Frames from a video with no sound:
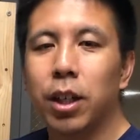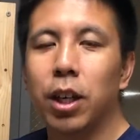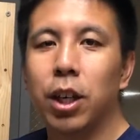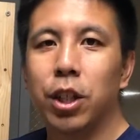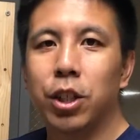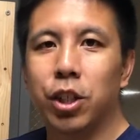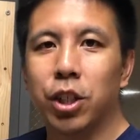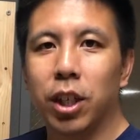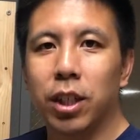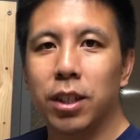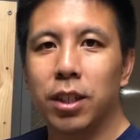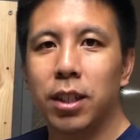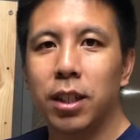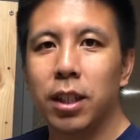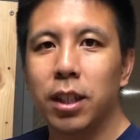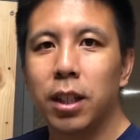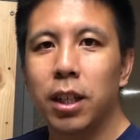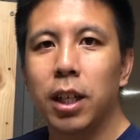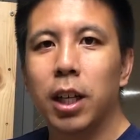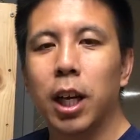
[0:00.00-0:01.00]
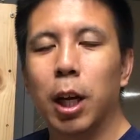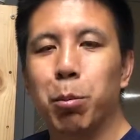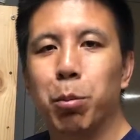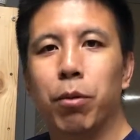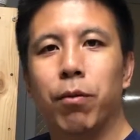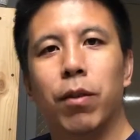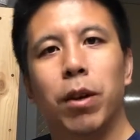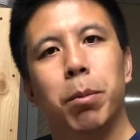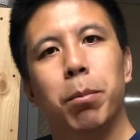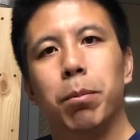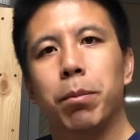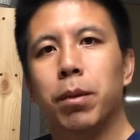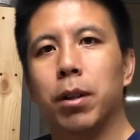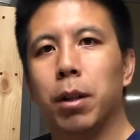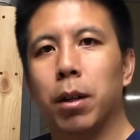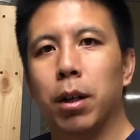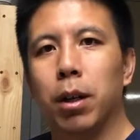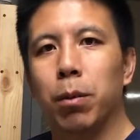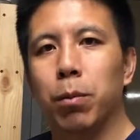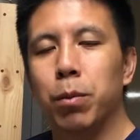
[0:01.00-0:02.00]
adjust it, and prevent
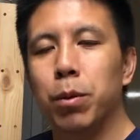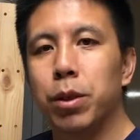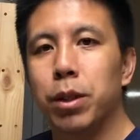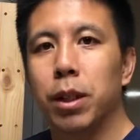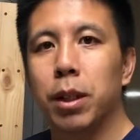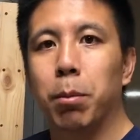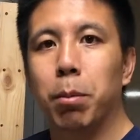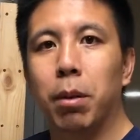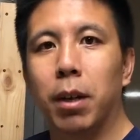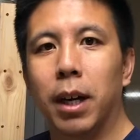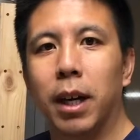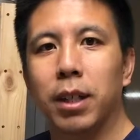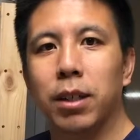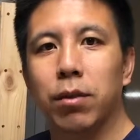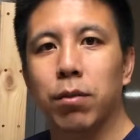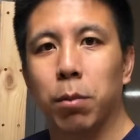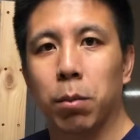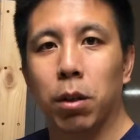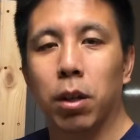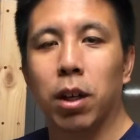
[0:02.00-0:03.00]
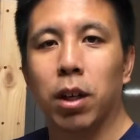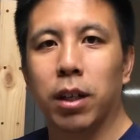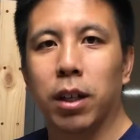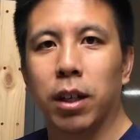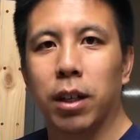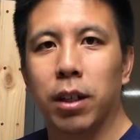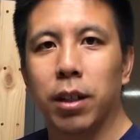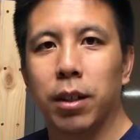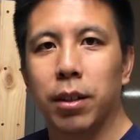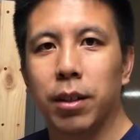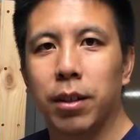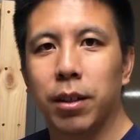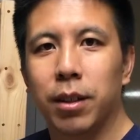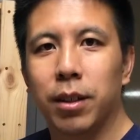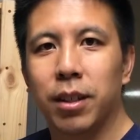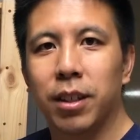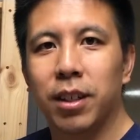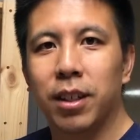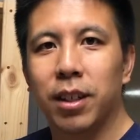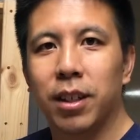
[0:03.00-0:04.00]
the roots of the plants from clogging it.
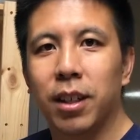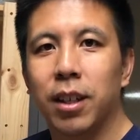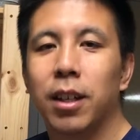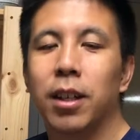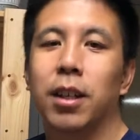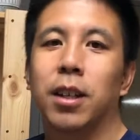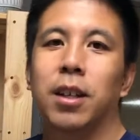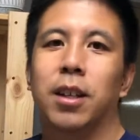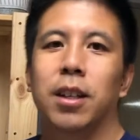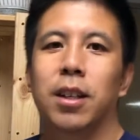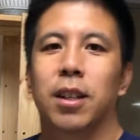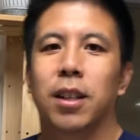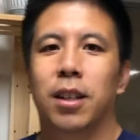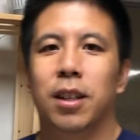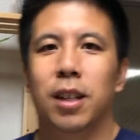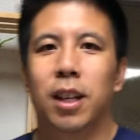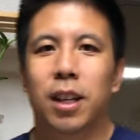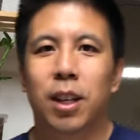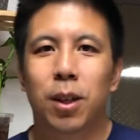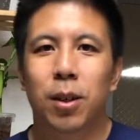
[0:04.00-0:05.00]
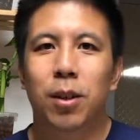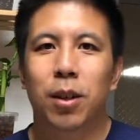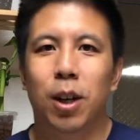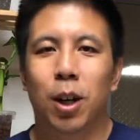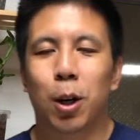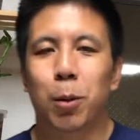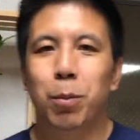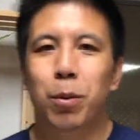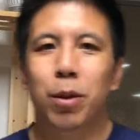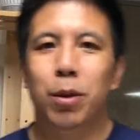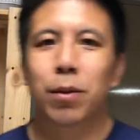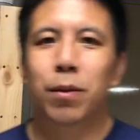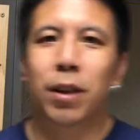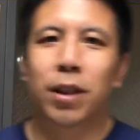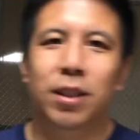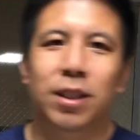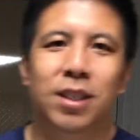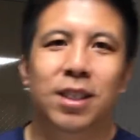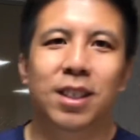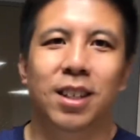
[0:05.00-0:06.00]
Thank you. I hope you
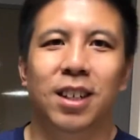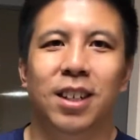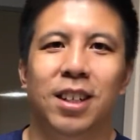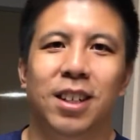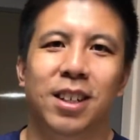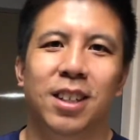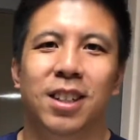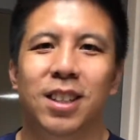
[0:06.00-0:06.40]
found this uh,